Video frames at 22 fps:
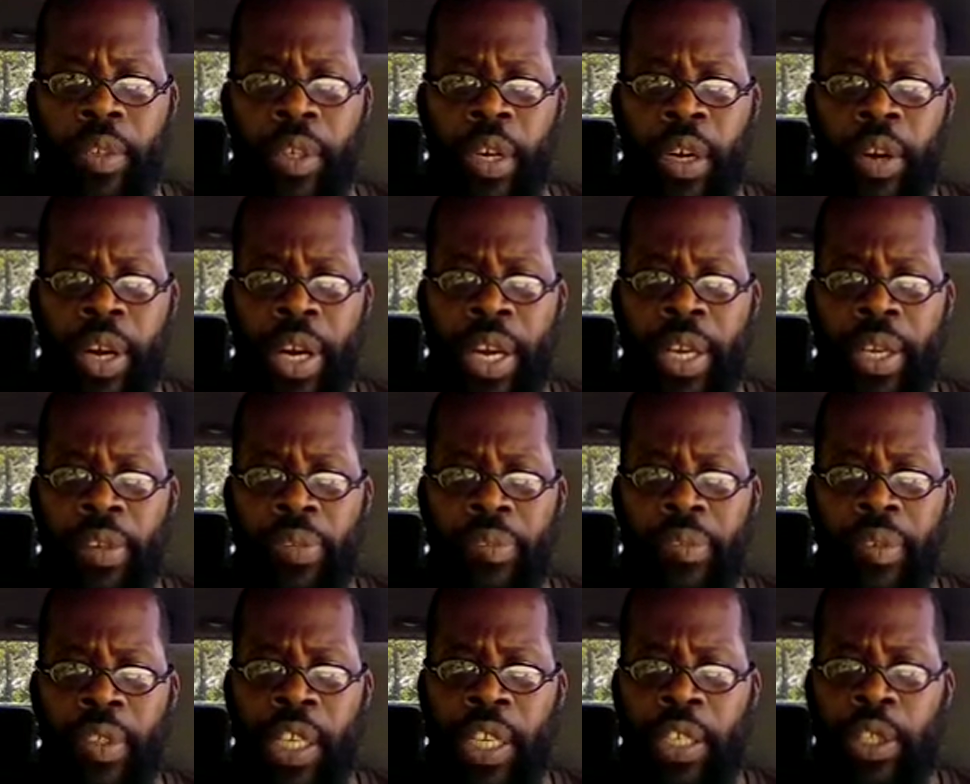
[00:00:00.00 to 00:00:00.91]
All right,
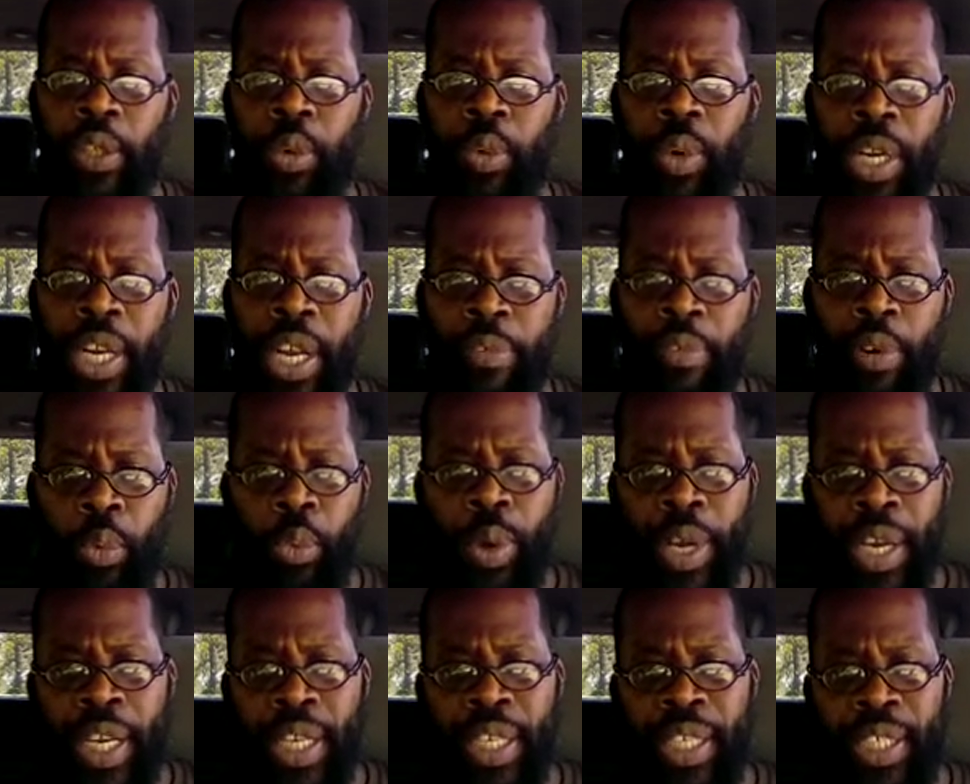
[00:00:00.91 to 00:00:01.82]
they do whatever
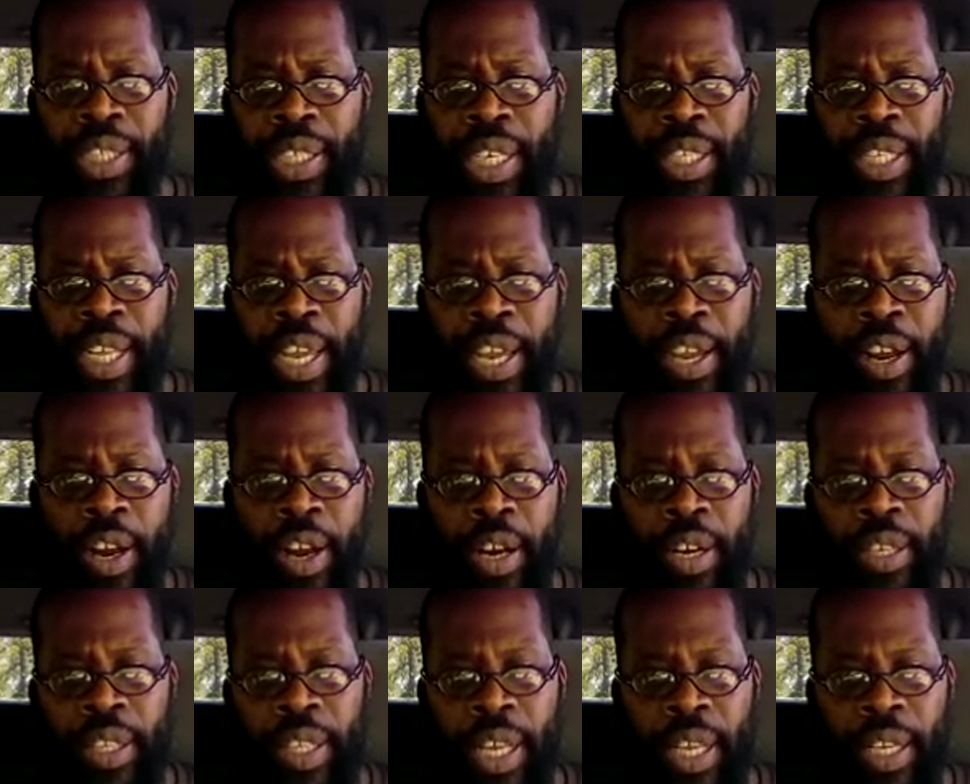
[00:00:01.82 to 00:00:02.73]
wickedness that they
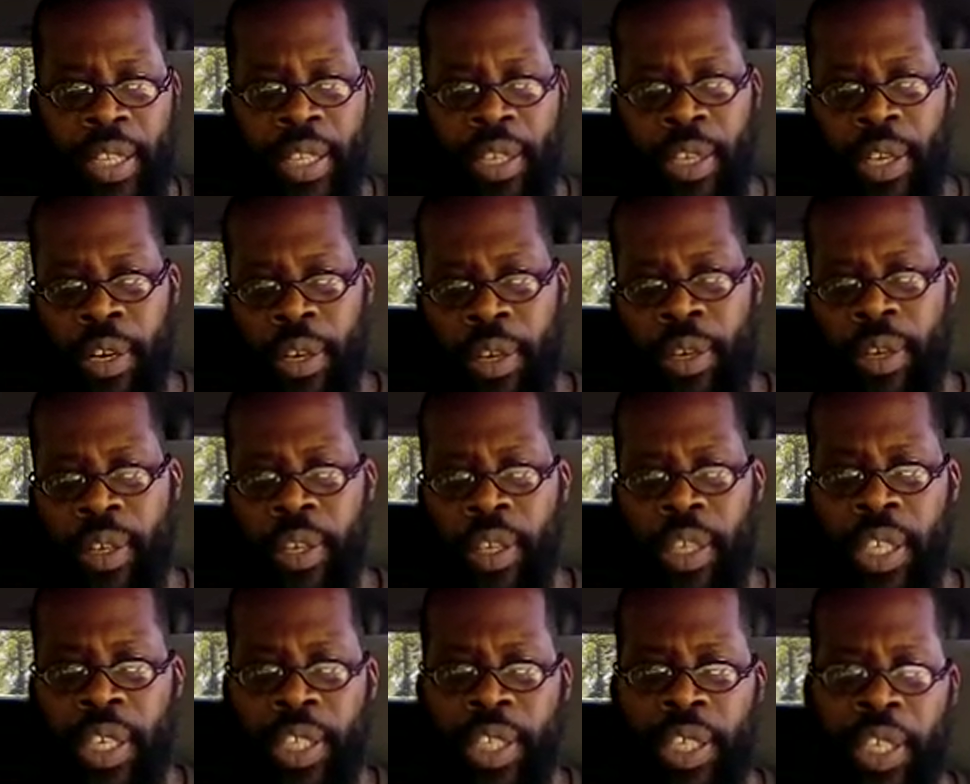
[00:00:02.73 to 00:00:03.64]
are that you know,
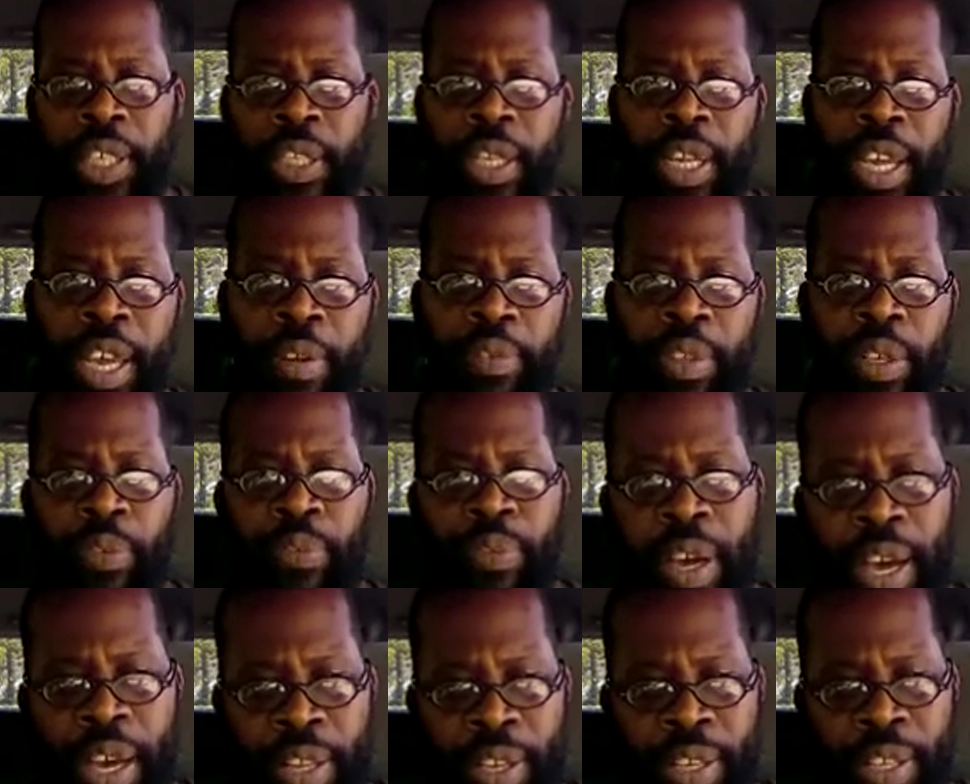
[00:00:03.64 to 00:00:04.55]
and then the Heavenly
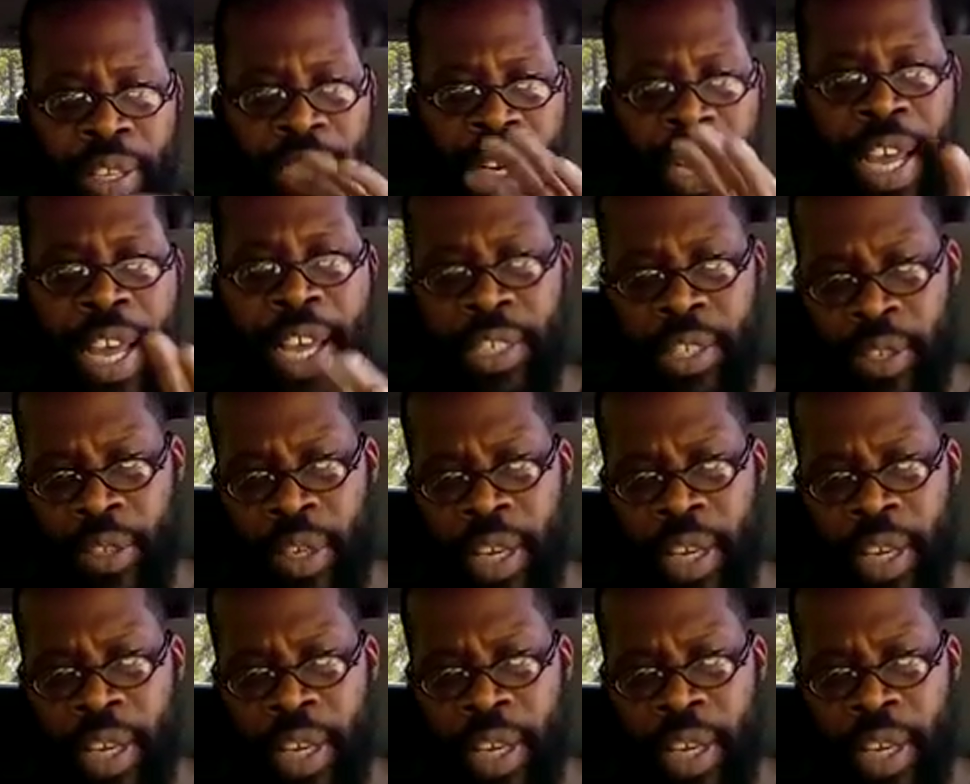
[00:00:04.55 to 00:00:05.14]
Father has